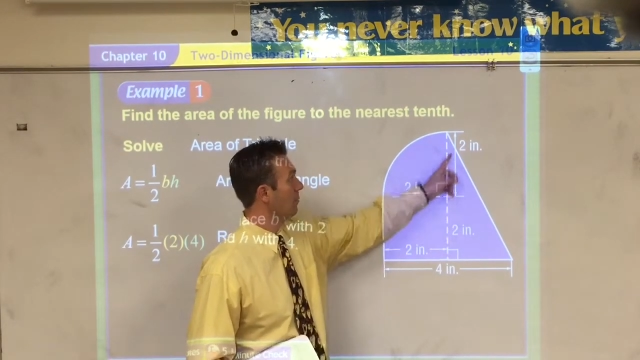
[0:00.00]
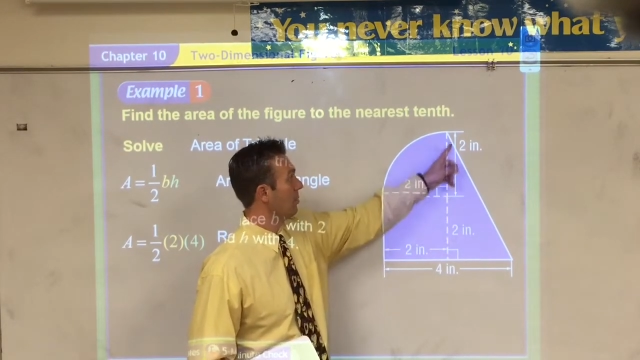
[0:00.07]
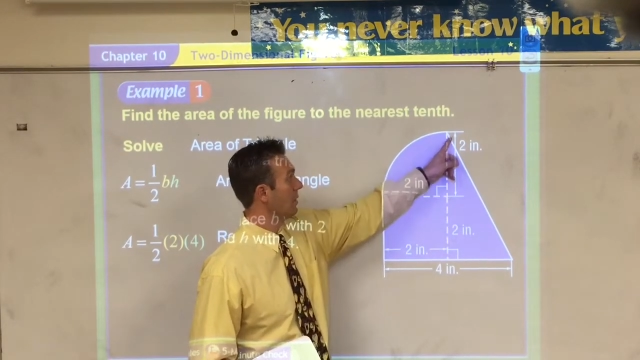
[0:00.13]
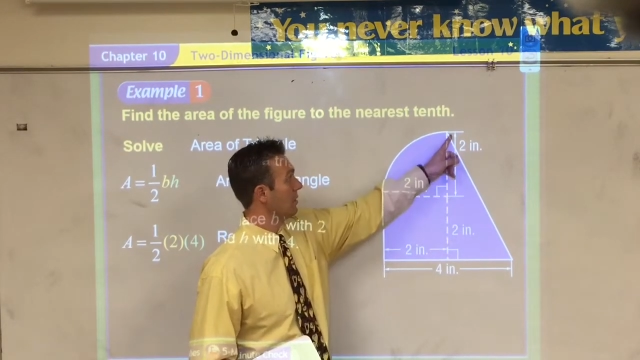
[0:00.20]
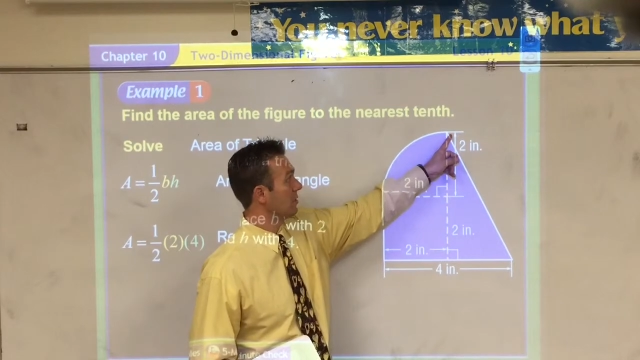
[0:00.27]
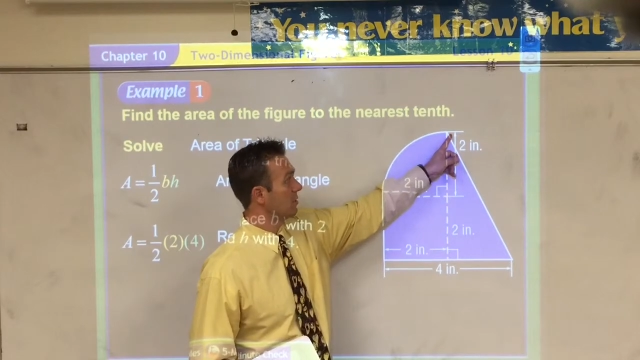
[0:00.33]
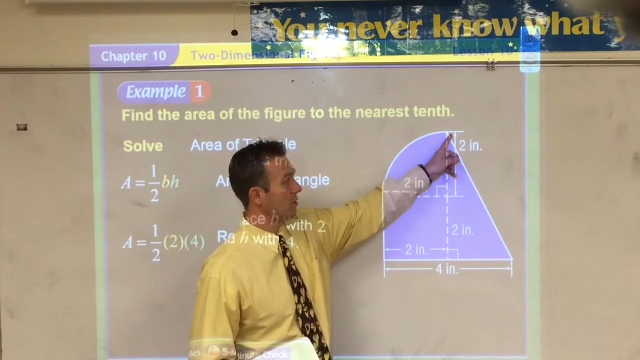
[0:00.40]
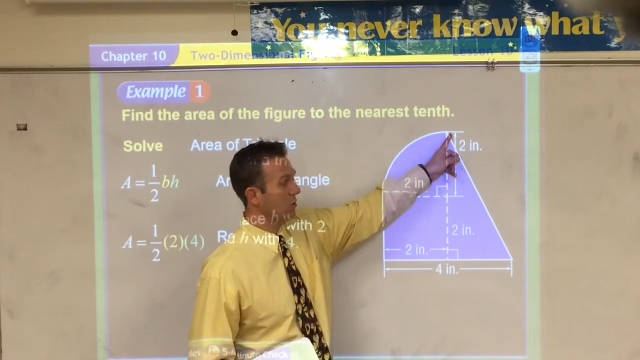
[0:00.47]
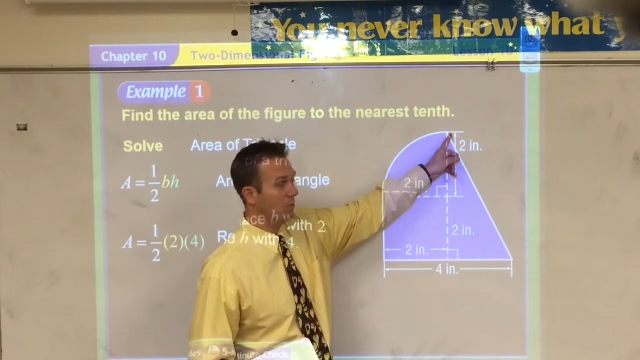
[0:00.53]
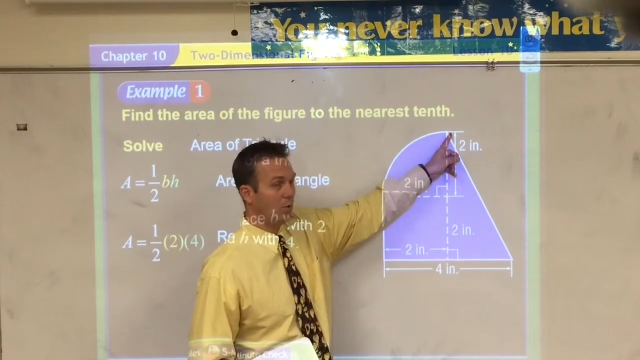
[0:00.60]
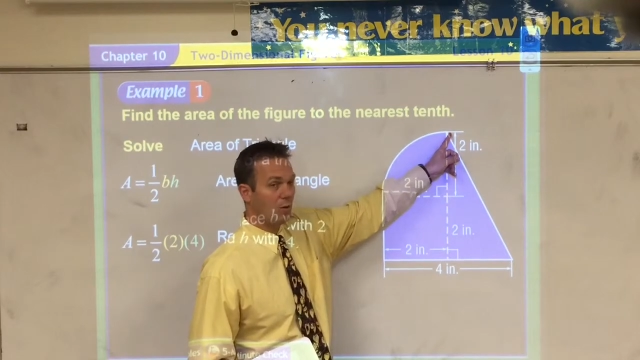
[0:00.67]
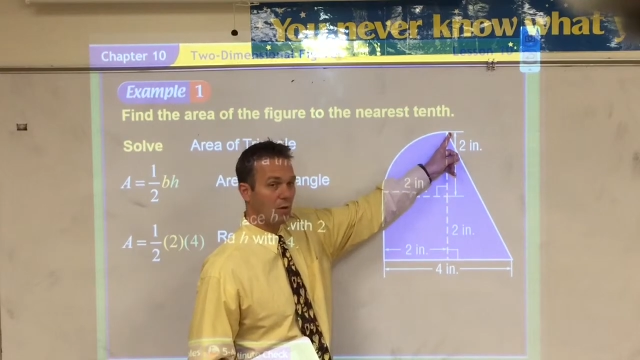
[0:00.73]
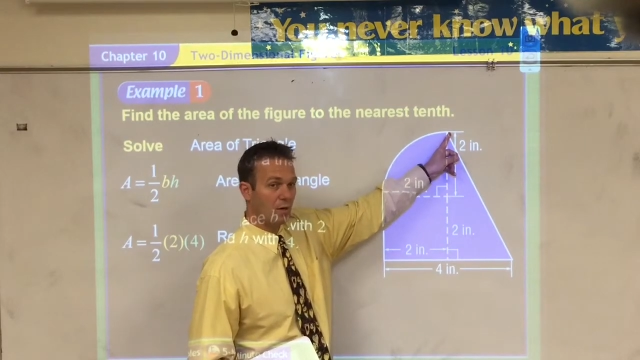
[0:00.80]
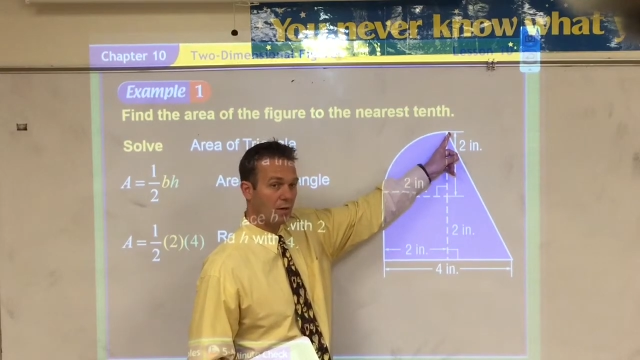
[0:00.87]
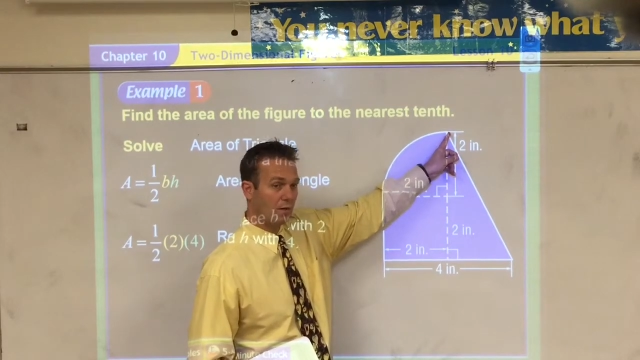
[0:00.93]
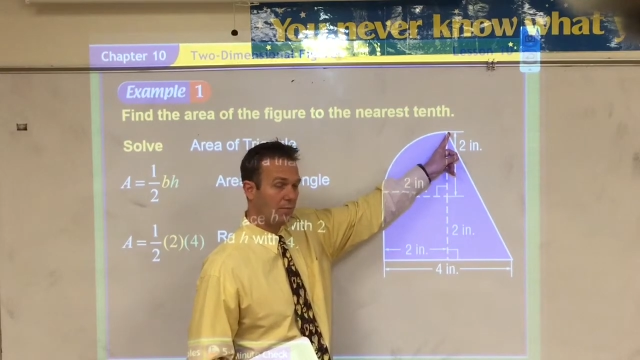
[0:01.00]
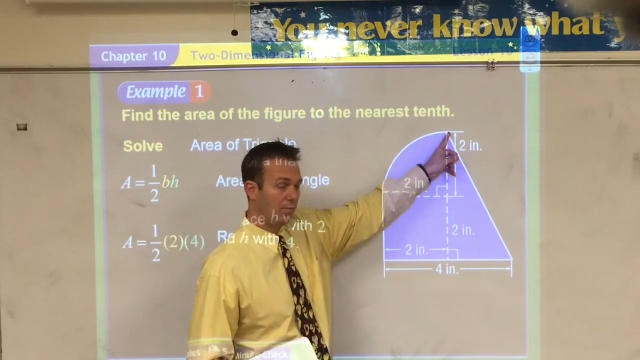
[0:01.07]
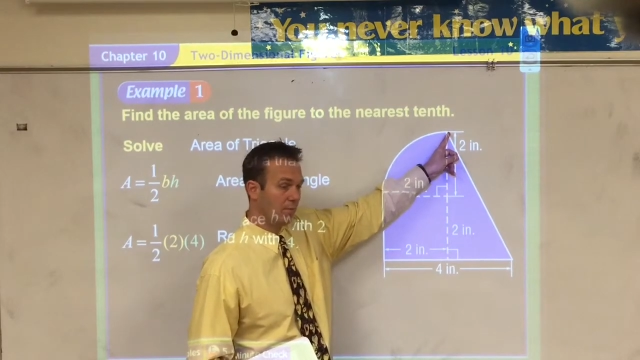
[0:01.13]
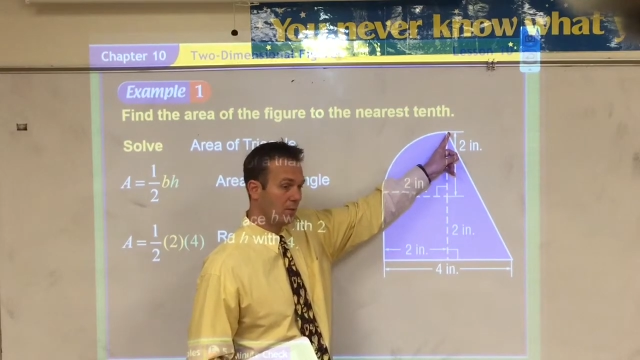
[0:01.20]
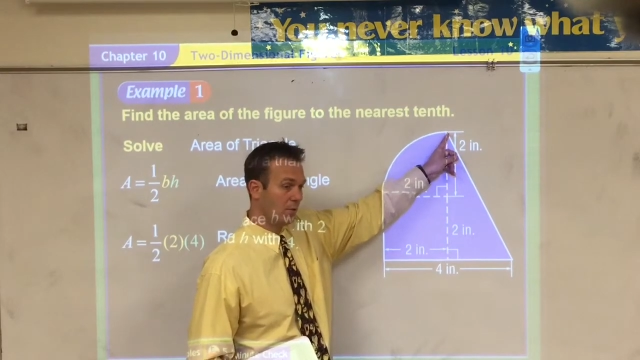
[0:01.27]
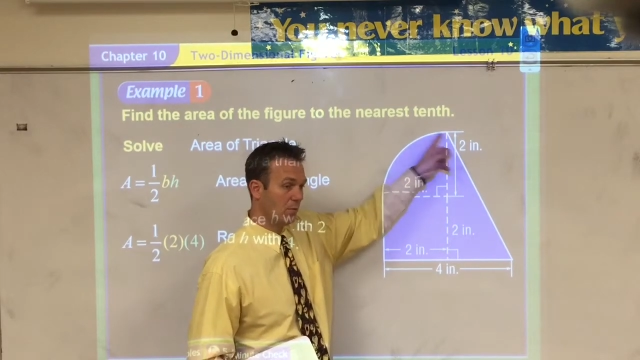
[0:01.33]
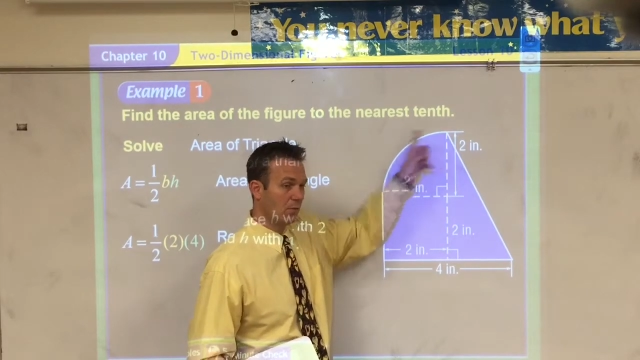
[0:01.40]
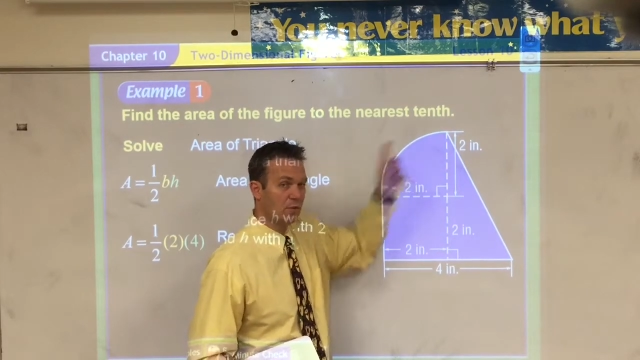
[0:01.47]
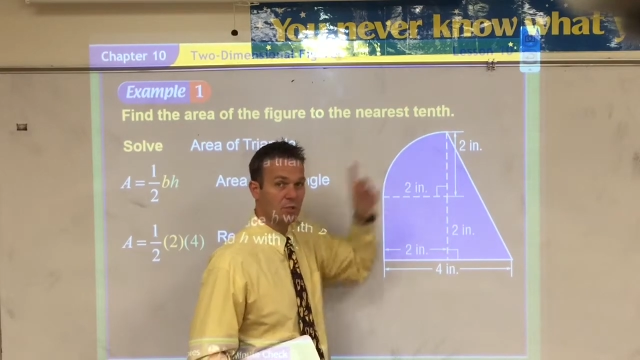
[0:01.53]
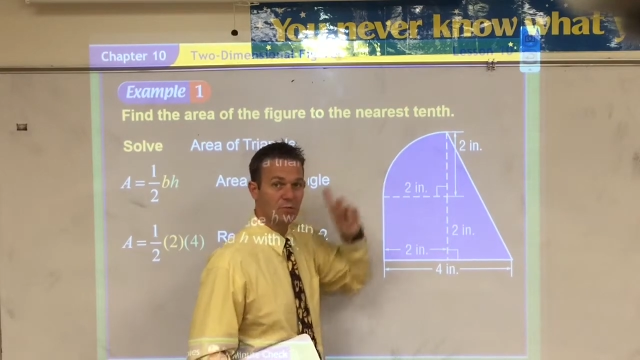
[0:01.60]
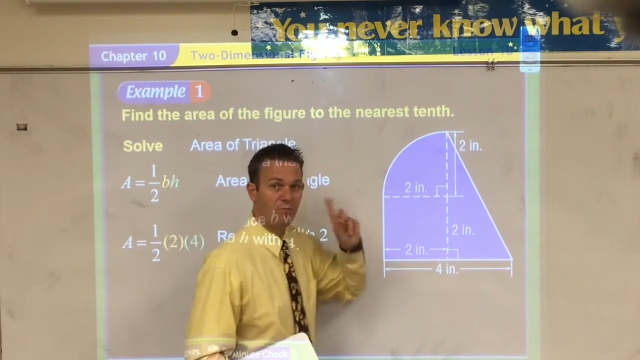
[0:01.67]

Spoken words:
plus 2 more, so which is